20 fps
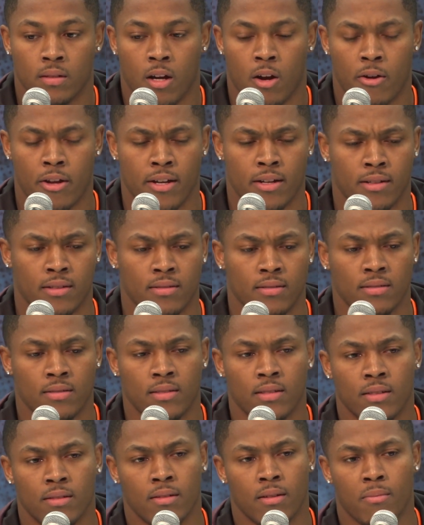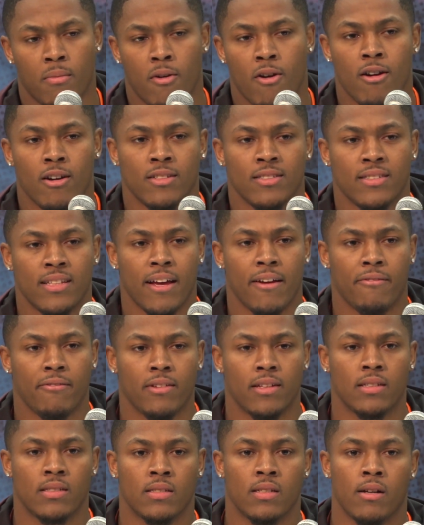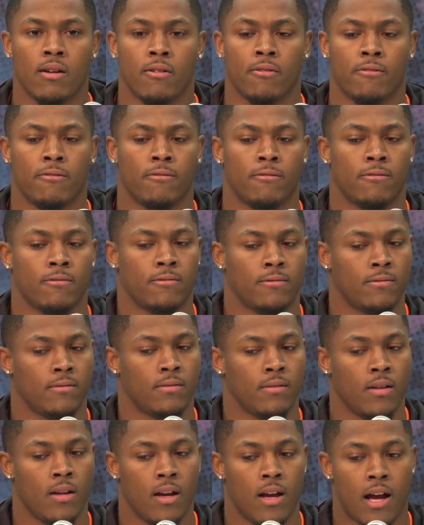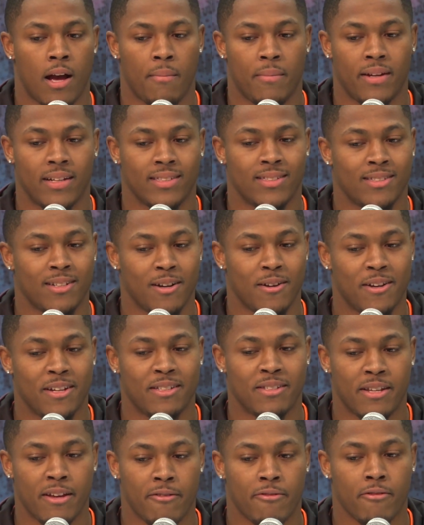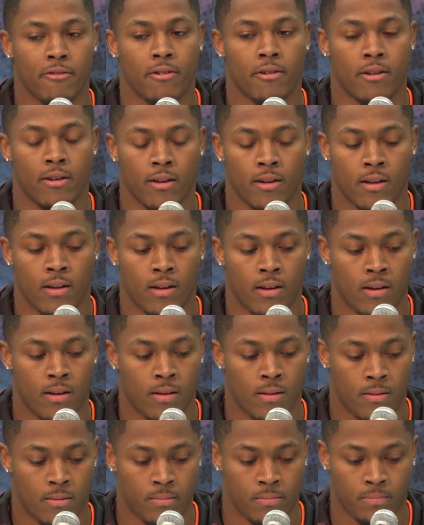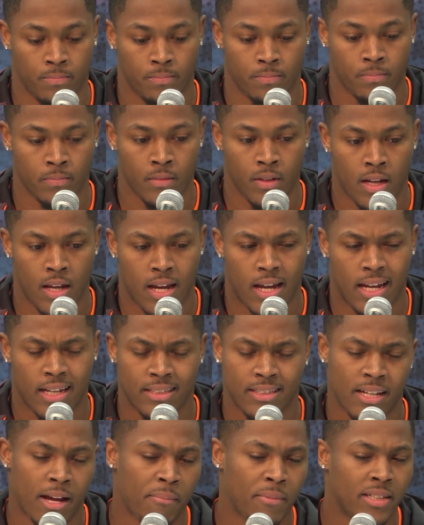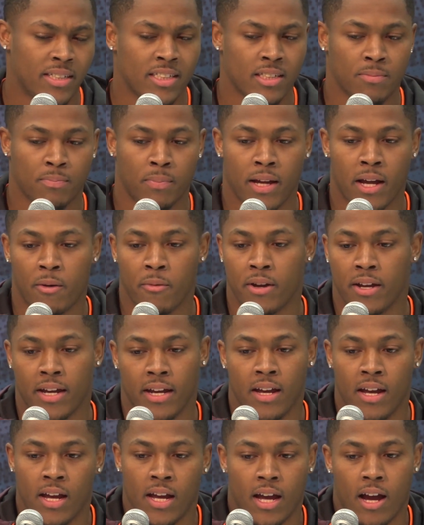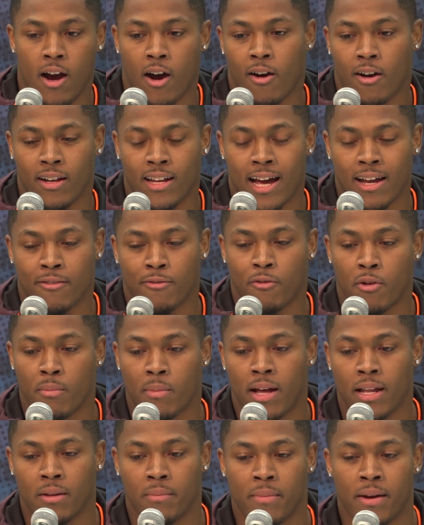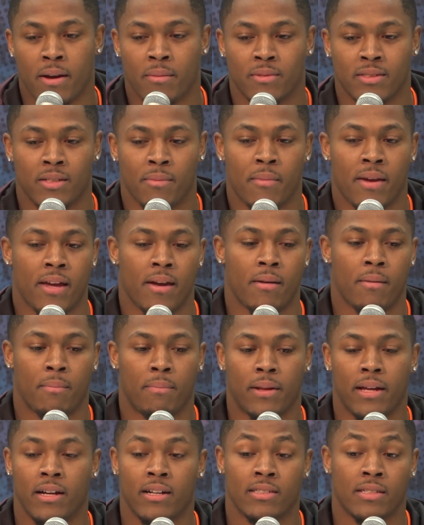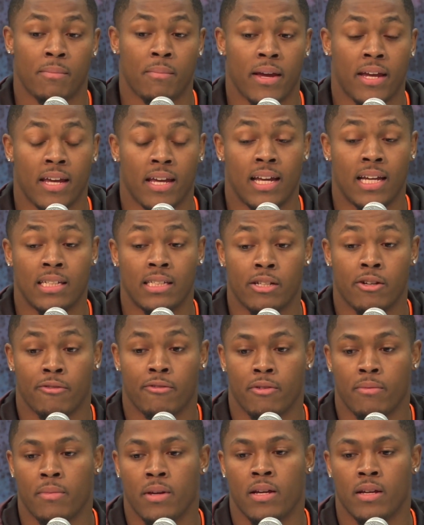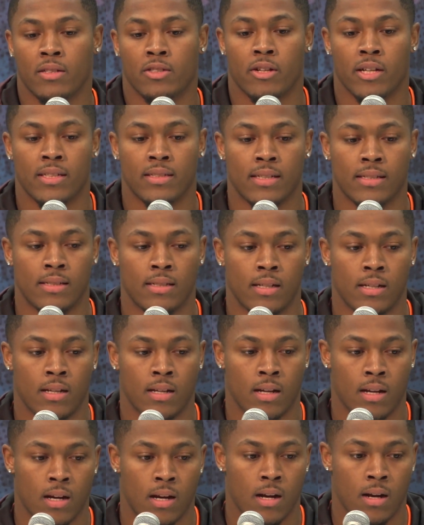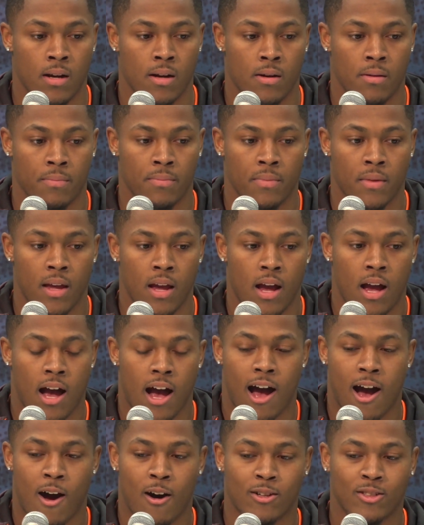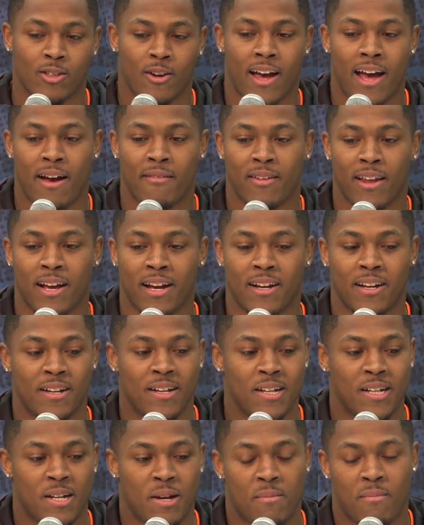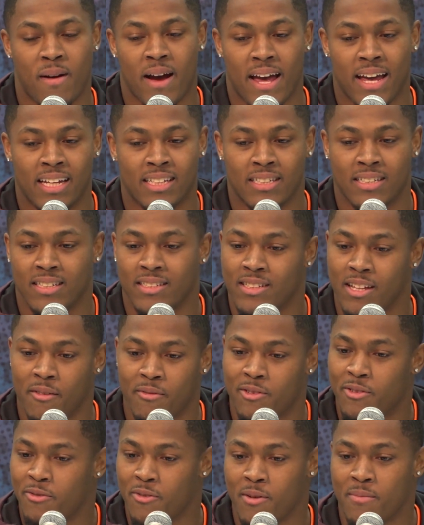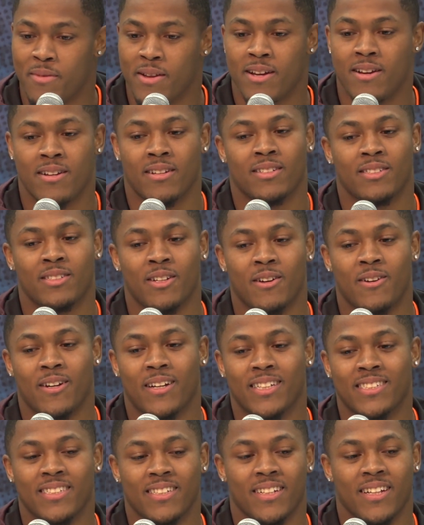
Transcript: Oh, yeah. Lamar is definitely tough. I mean, he's tough. He's different. And, I mean, just playing with a lot of former Alabamas and players that make it easier for me transitioning. I also have, like, my agent and stuff is from there. So,